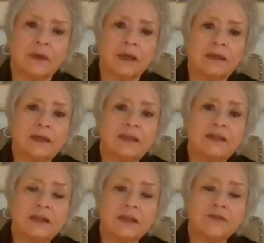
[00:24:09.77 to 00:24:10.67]
And in
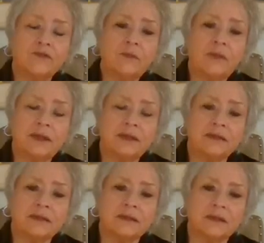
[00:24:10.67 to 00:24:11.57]
these next few minutes,